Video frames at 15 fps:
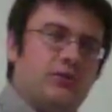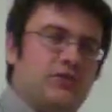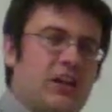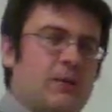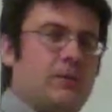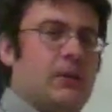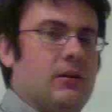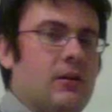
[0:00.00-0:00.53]

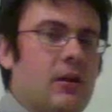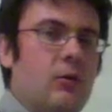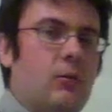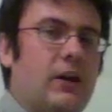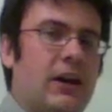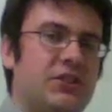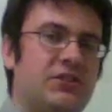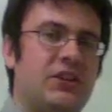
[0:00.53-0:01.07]
statement.
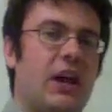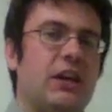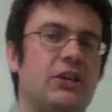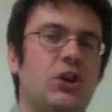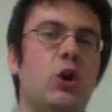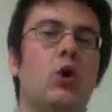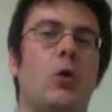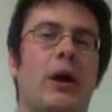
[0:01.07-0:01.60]
When I say
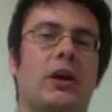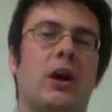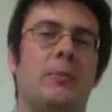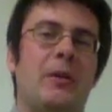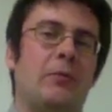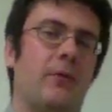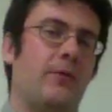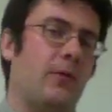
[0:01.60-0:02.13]
you, I
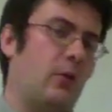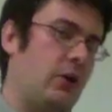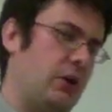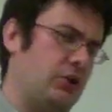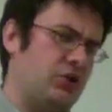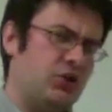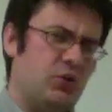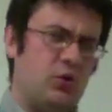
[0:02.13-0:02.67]
could be
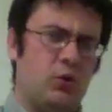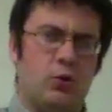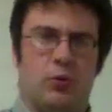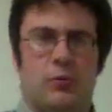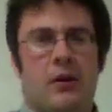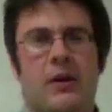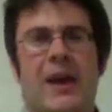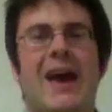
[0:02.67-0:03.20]
referring
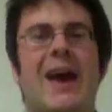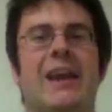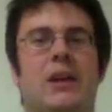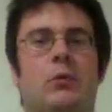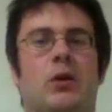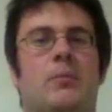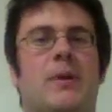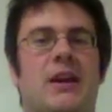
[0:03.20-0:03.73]
to
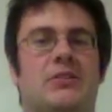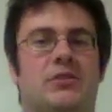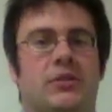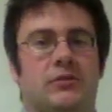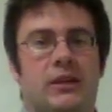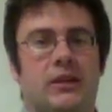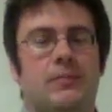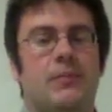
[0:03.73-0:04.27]
anyone,
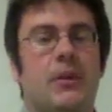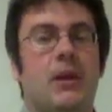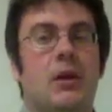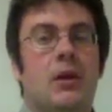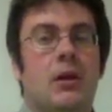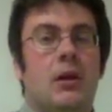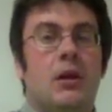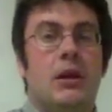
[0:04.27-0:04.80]
basically.
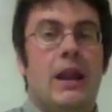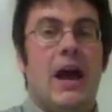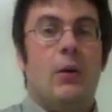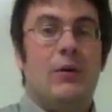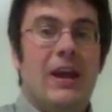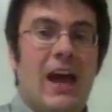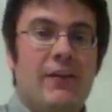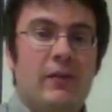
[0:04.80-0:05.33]
Now
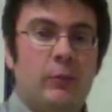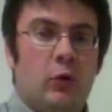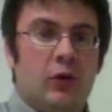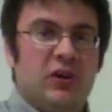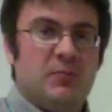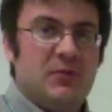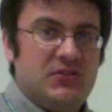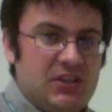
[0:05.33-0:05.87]
we have a
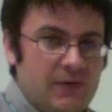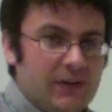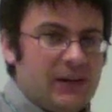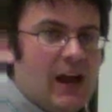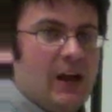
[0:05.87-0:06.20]
more specific